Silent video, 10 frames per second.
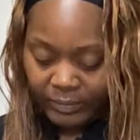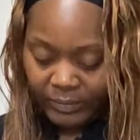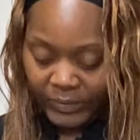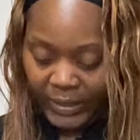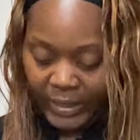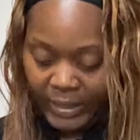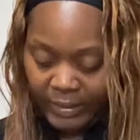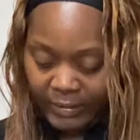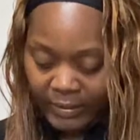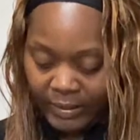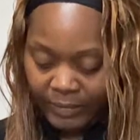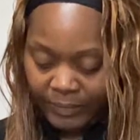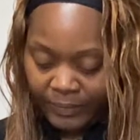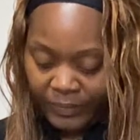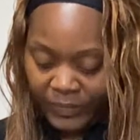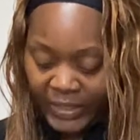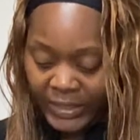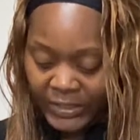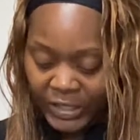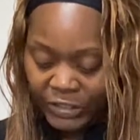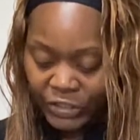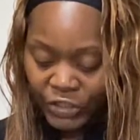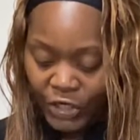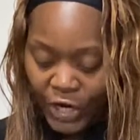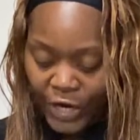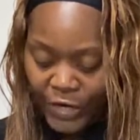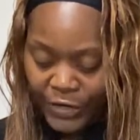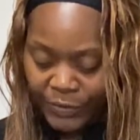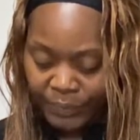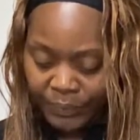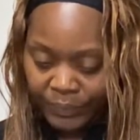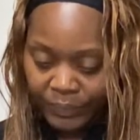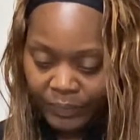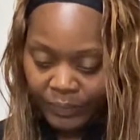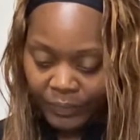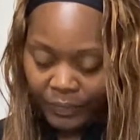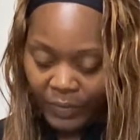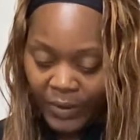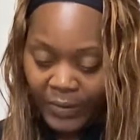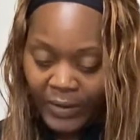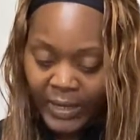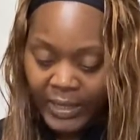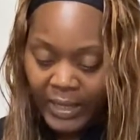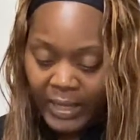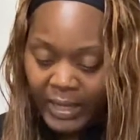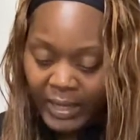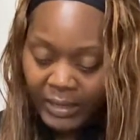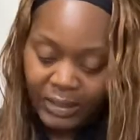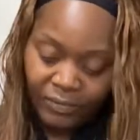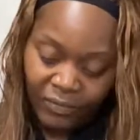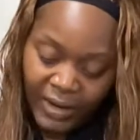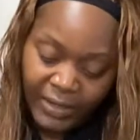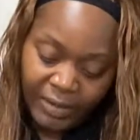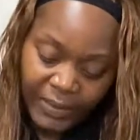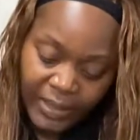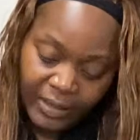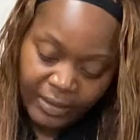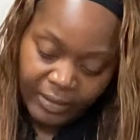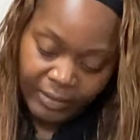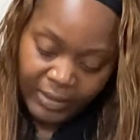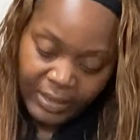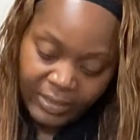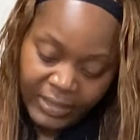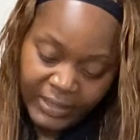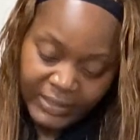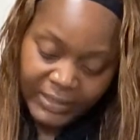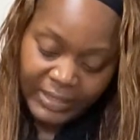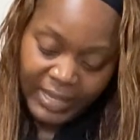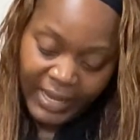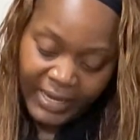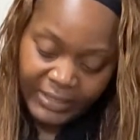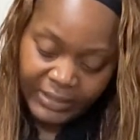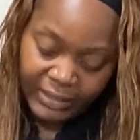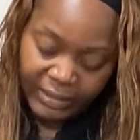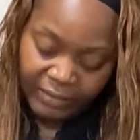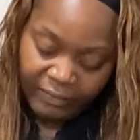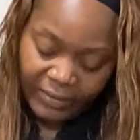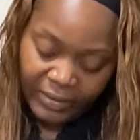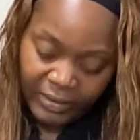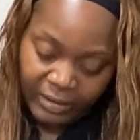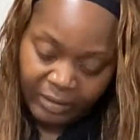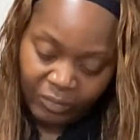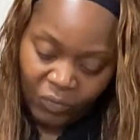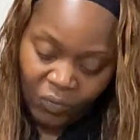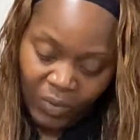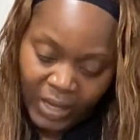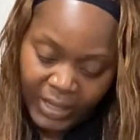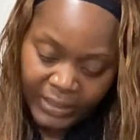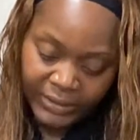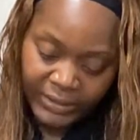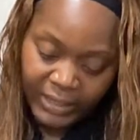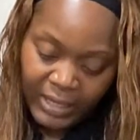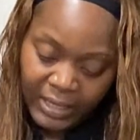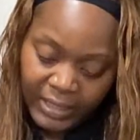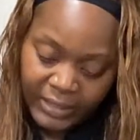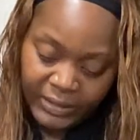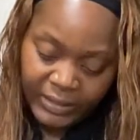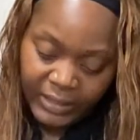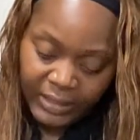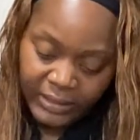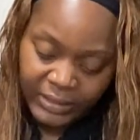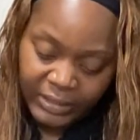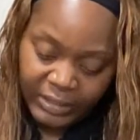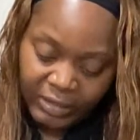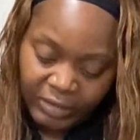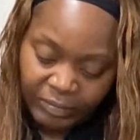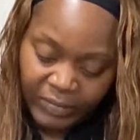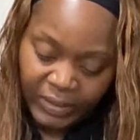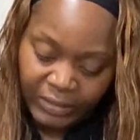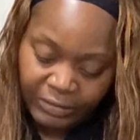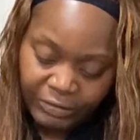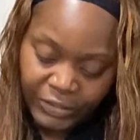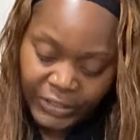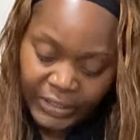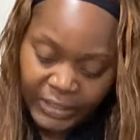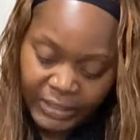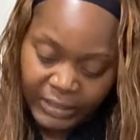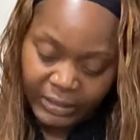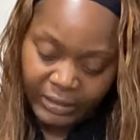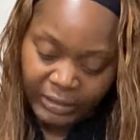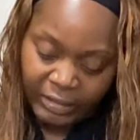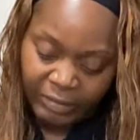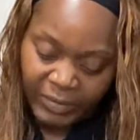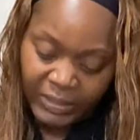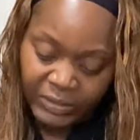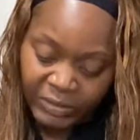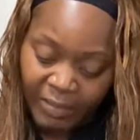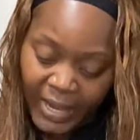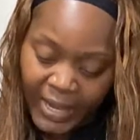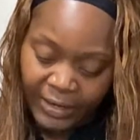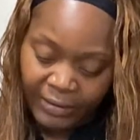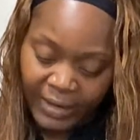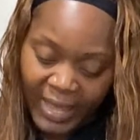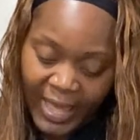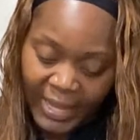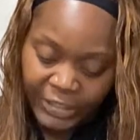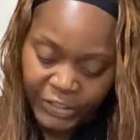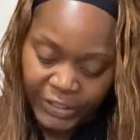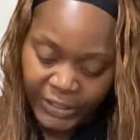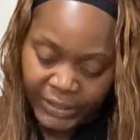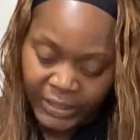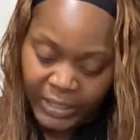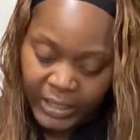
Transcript: Okay. And it says charm. All right. And then right up here, this Knight of um, Wands, it says um, energy and um, inspired action,